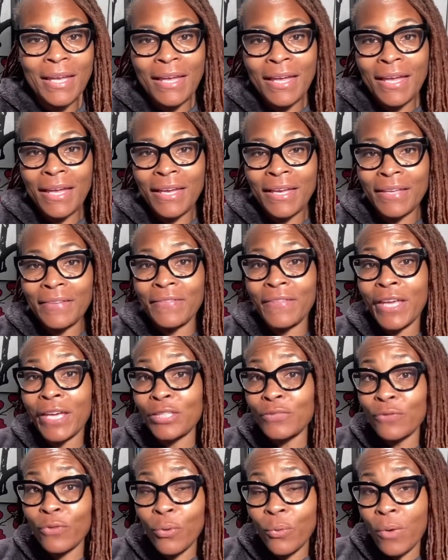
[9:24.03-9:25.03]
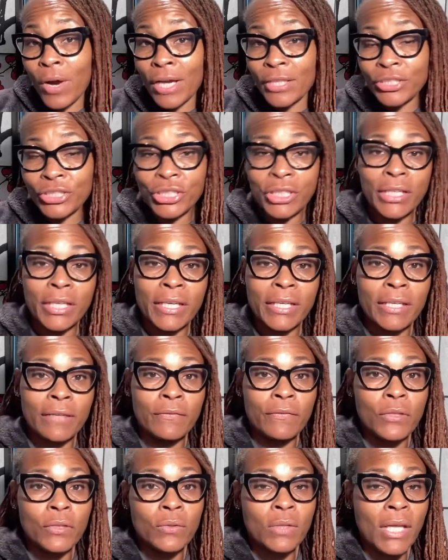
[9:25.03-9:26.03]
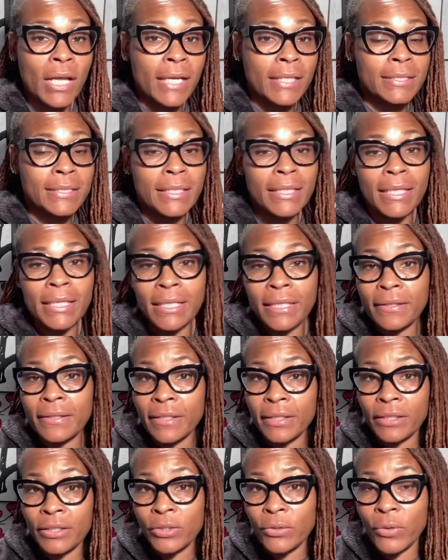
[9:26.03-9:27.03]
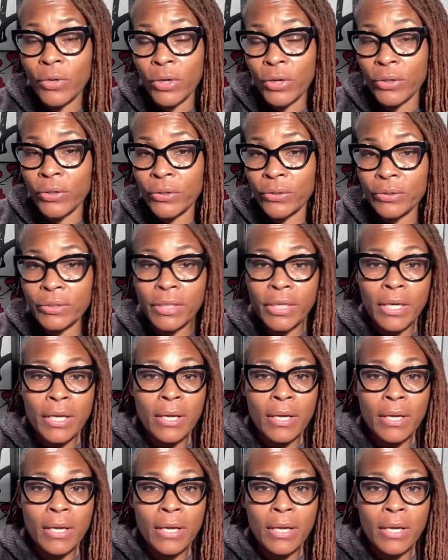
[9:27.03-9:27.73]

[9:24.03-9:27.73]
Hey, thanks for watching. And if you liked anything you heard,